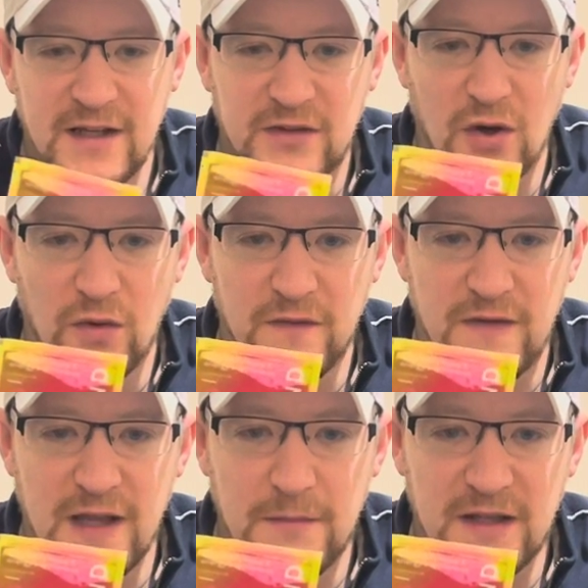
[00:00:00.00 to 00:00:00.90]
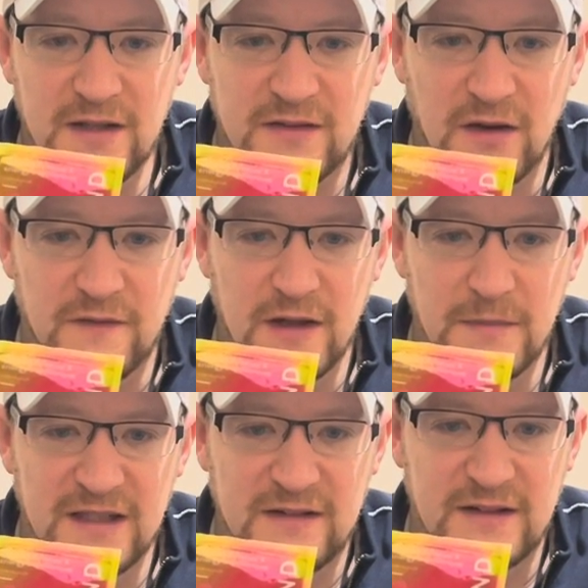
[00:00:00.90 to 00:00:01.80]
It's got all the vitamins. It's got
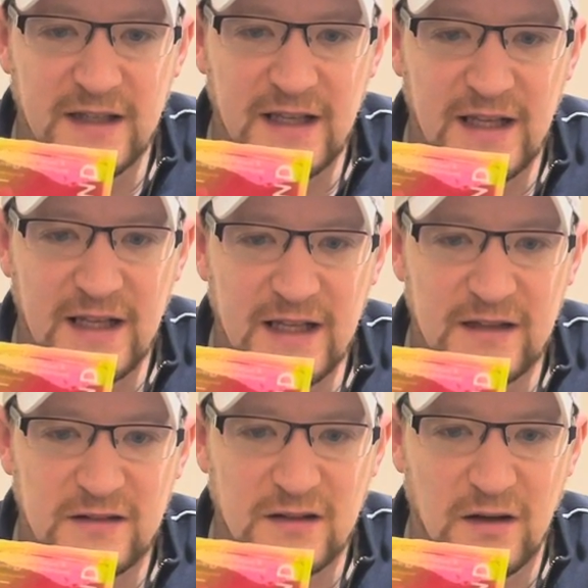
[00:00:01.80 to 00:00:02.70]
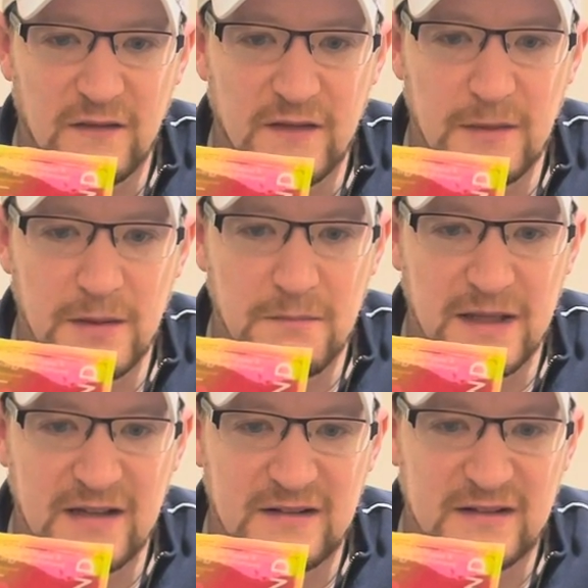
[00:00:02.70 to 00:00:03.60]
vitamin D, it's got vitamin
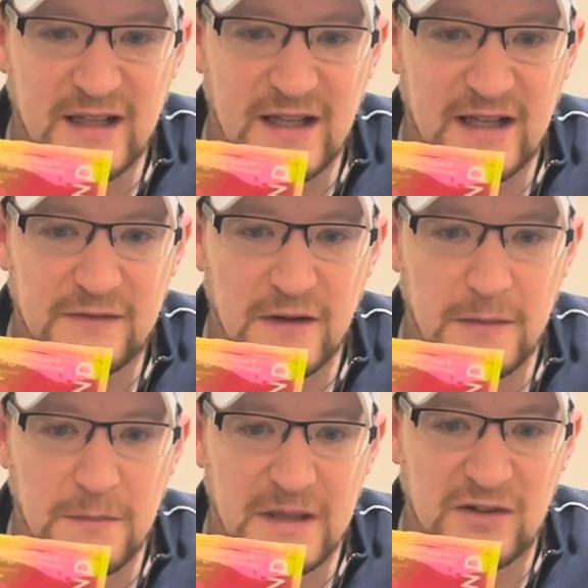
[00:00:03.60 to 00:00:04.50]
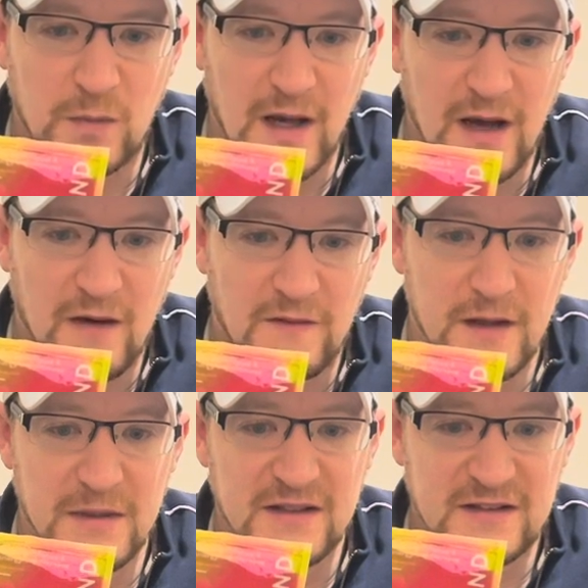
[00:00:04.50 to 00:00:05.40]
B six, vitamin B twelve,
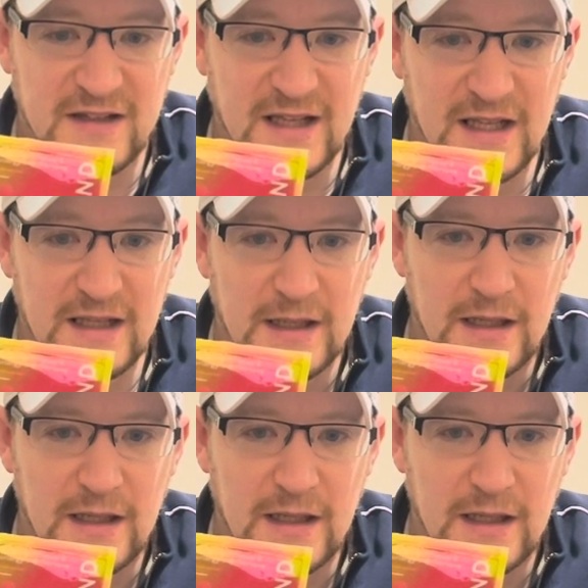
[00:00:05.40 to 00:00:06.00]
vitamin C.